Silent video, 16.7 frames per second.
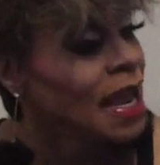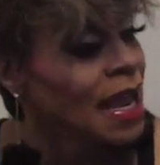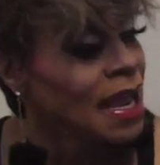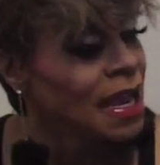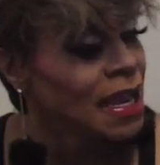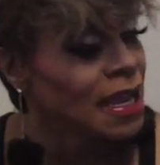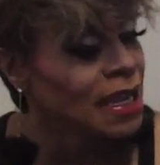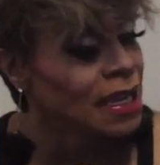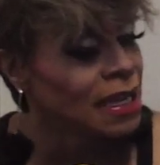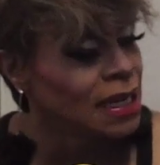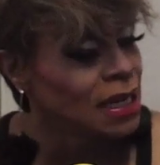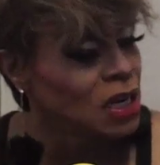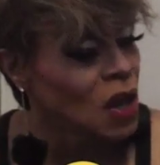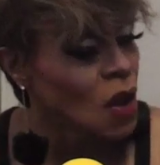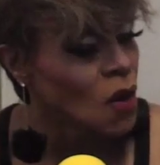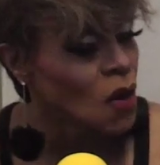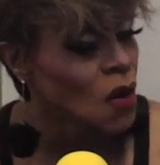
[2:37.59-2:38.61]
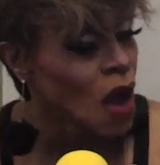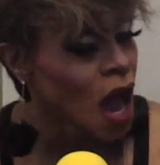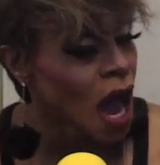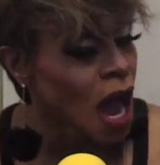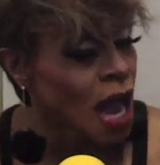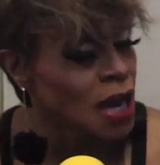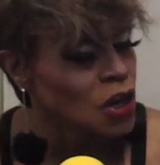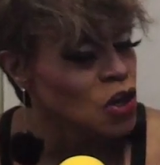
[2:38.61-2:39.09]
and
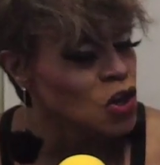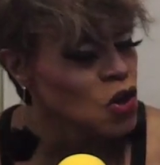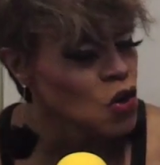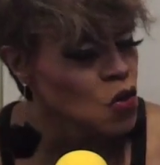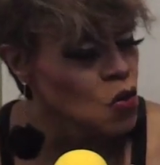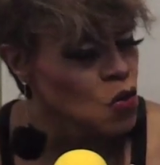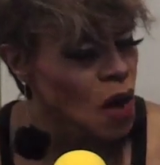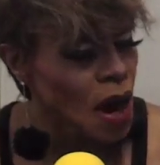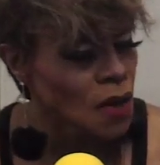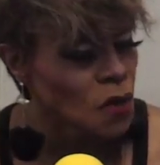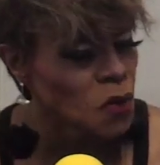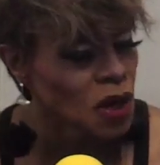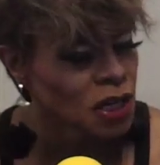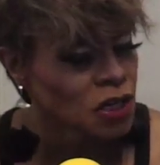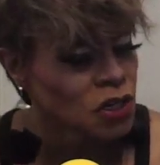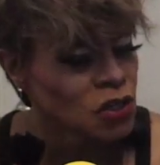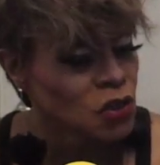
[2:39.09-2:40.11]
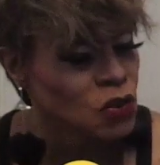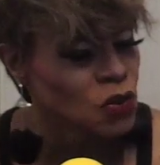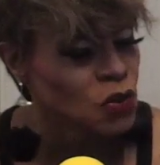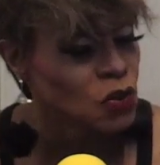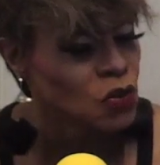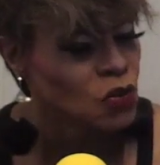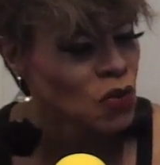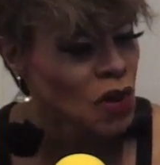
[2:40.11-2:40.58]
I knew I wanted to
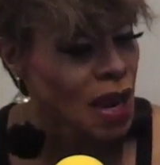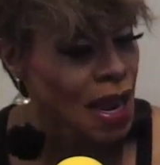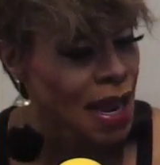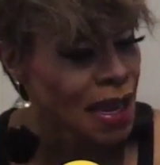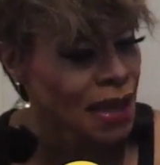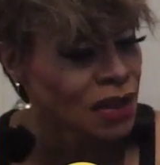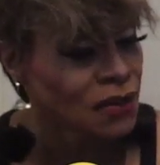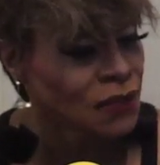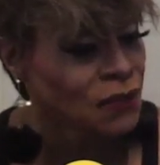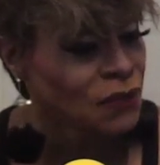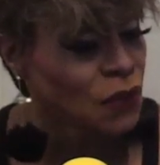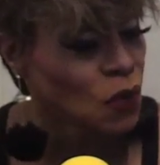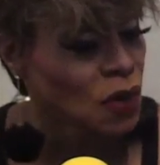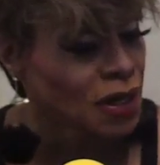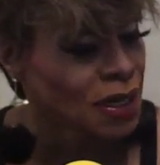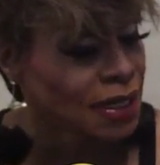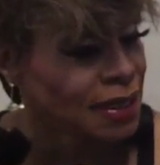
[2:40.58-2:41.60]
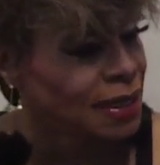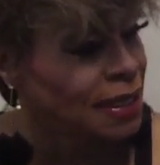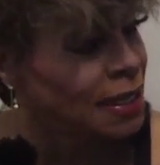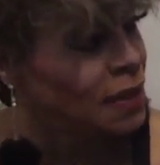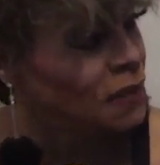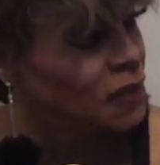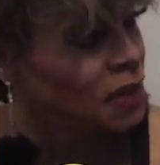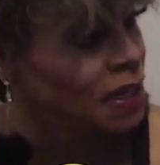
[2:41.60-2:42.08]
do drag for a
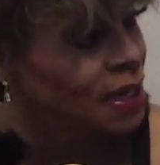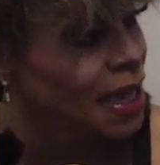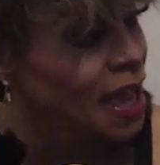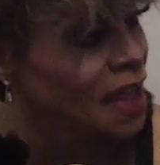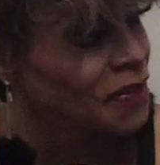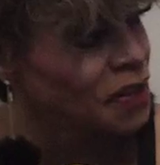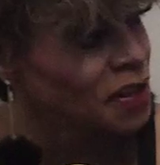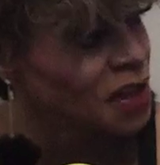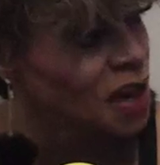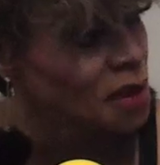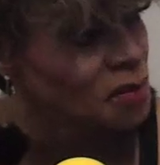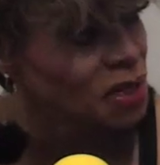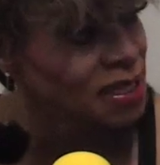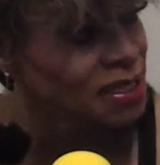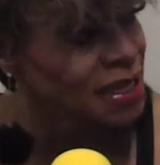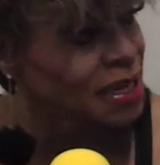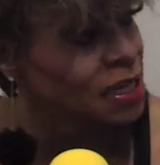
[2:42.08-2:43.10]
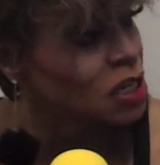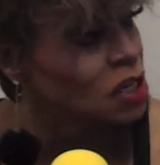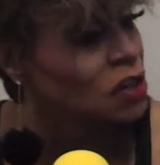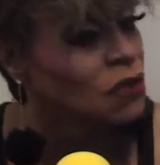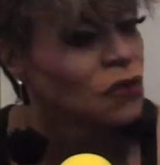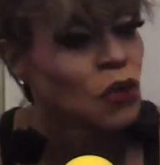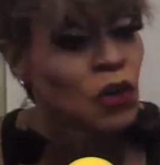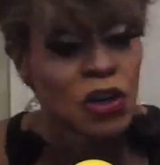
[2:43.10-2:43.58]
living at the time because I did
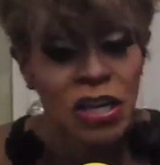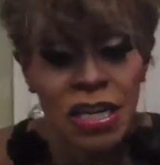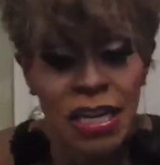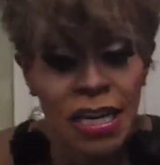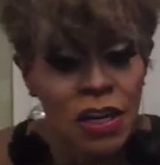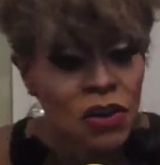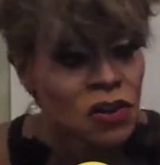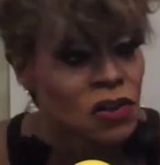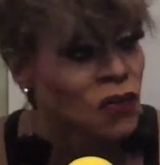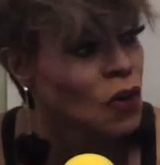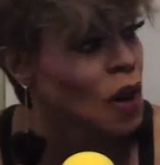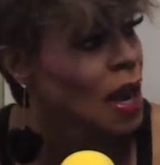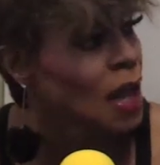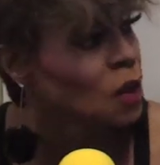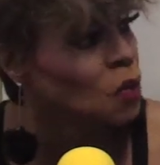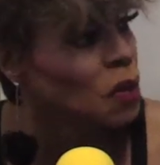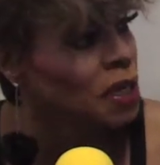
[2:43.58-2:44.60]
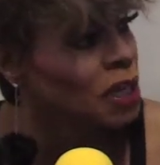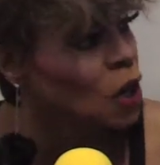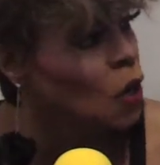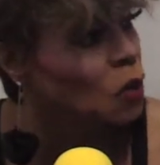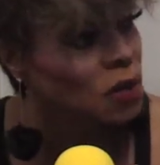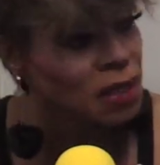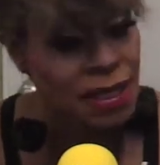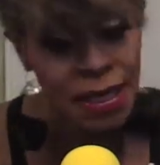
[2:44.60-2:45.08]
it for years for Halloween
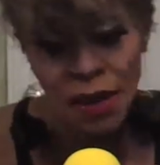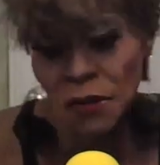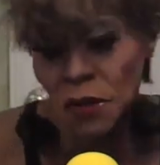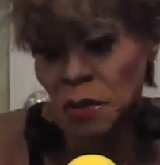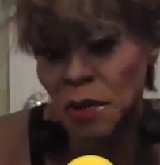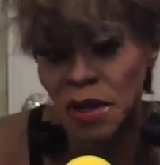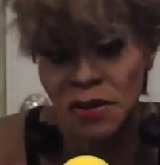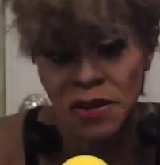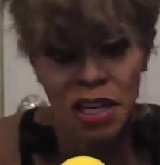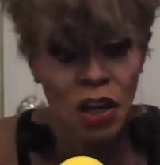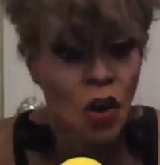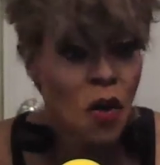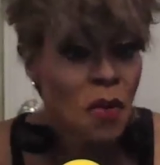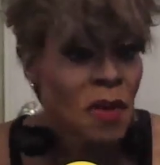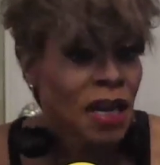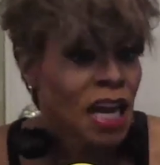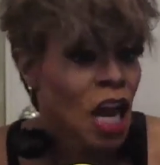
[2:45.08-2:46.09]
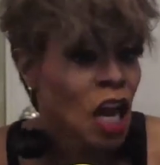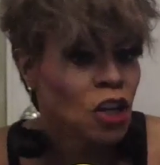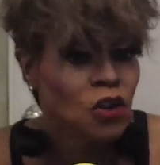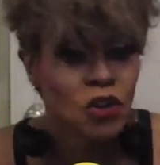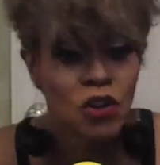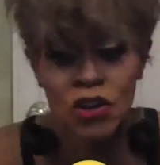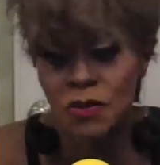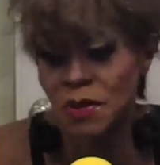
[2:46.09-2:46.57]
only, and everybody was like, oh my
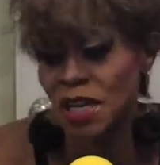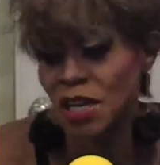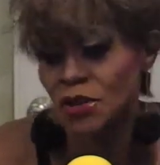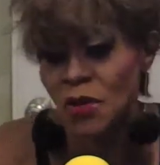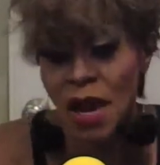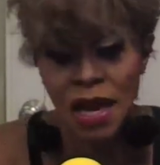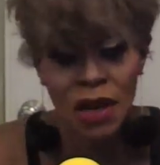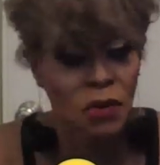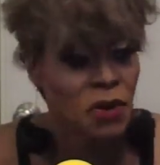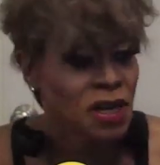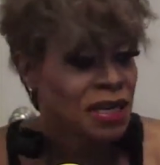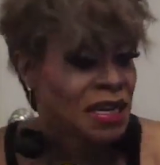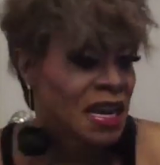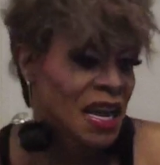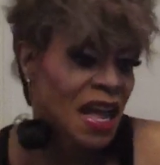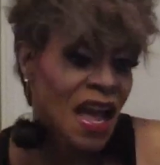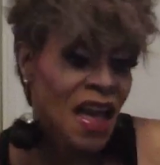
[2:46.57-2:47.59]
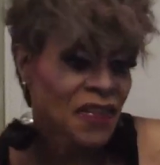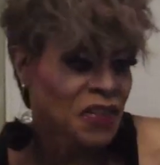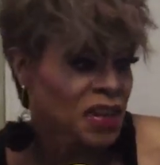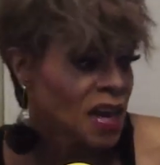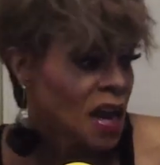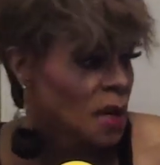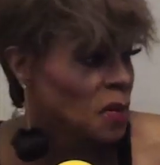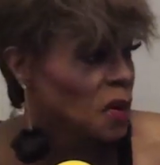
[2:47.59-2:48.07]
god, you should be a drag queen. At
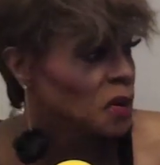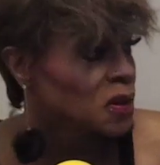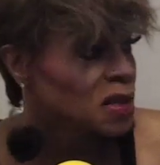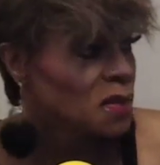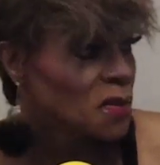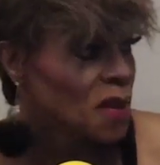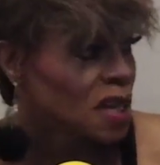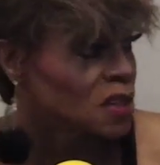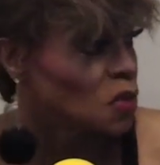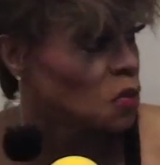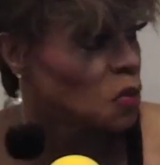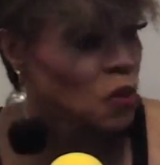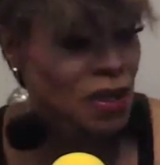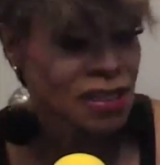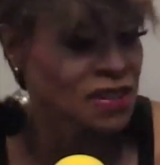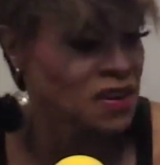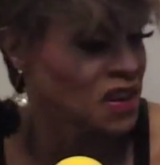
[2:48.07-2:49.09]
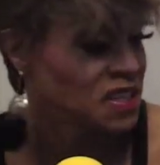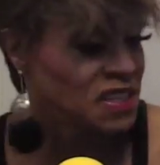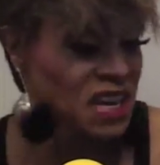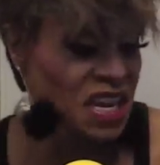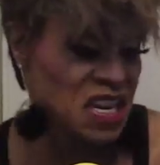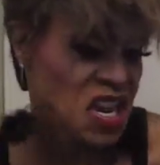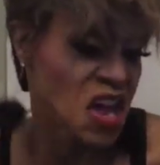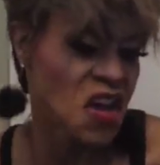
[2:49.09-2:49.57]
the time I was a muscle boy, so I was
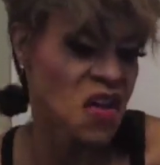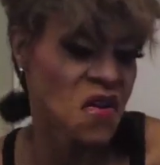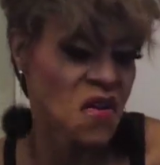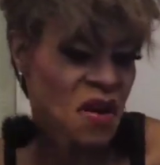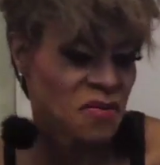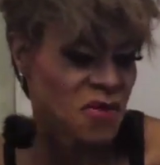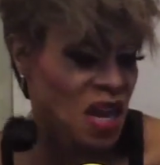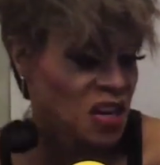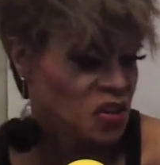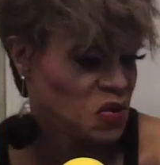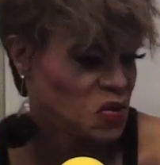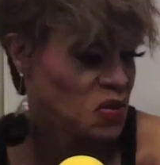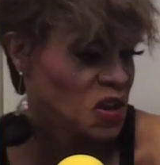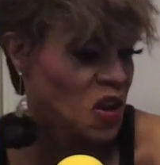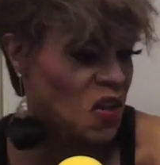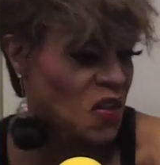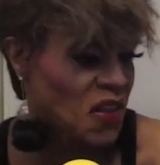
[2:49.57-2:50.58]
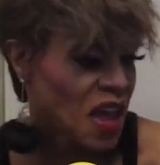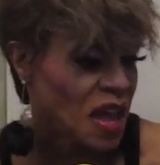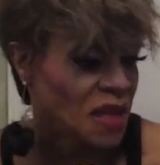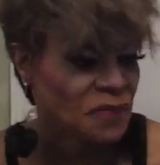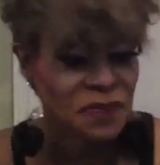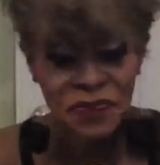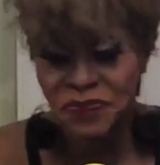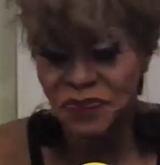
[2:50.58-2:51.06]
like, no, I'm not doing all
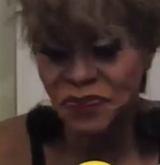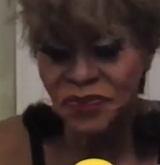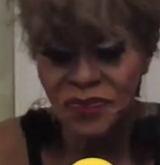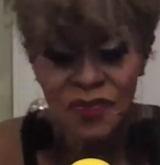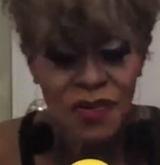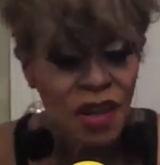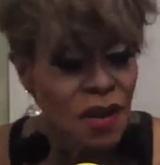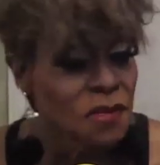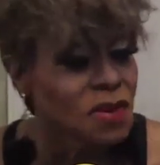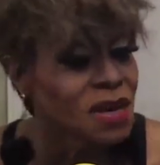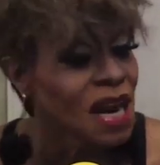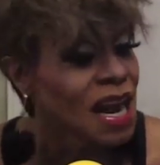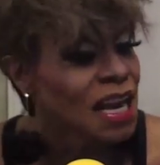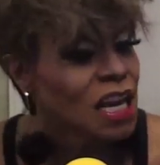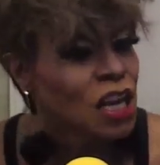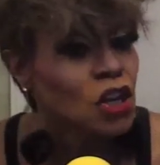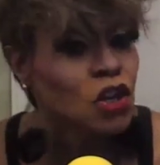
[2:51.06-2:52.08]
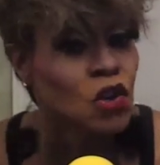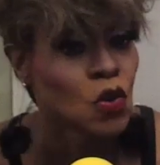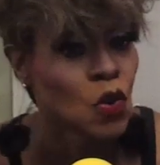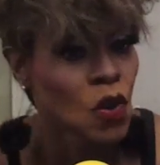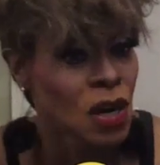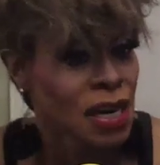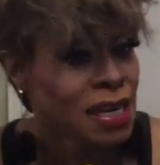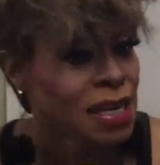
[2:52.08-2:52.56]
that. But I
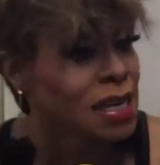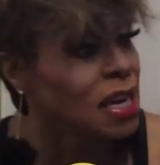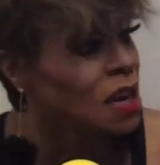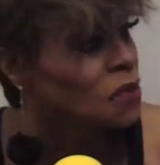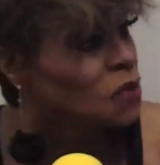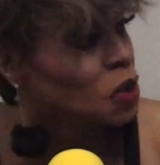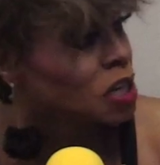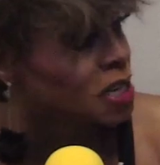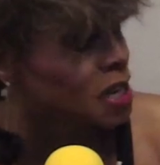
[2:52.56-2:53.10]
enjoyed it every